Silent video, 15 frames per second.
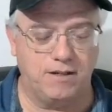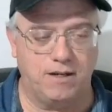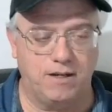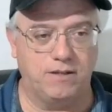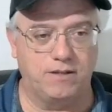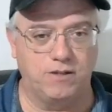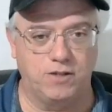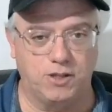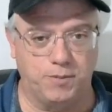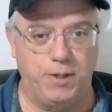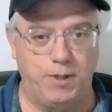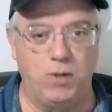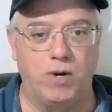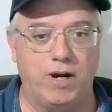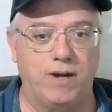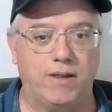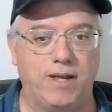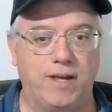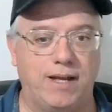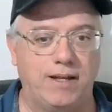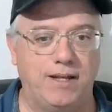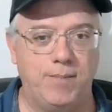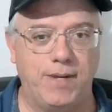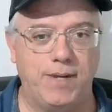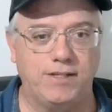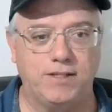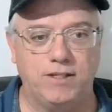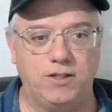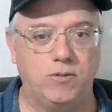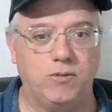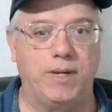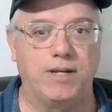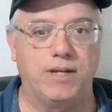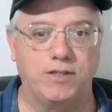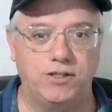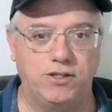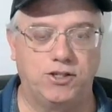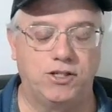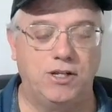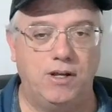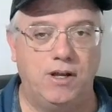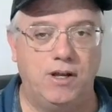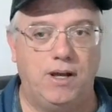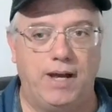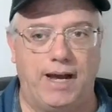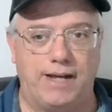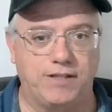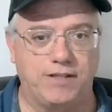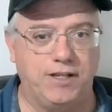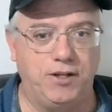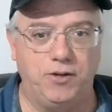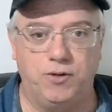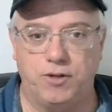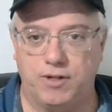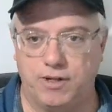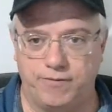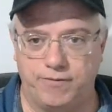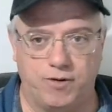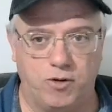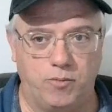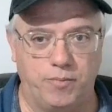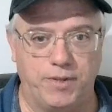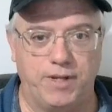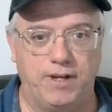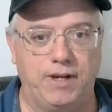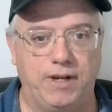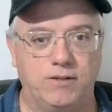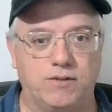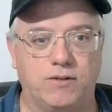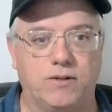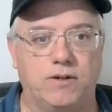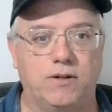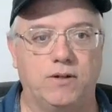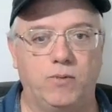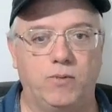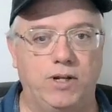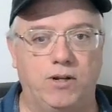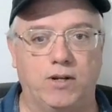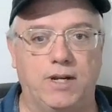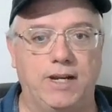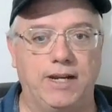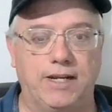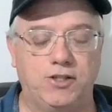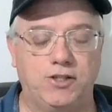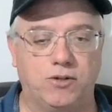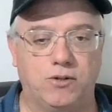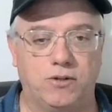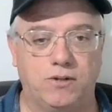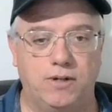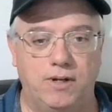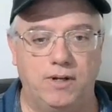Uh, so just be aware of that. They may send you a message asking you to confirm things or relooking at your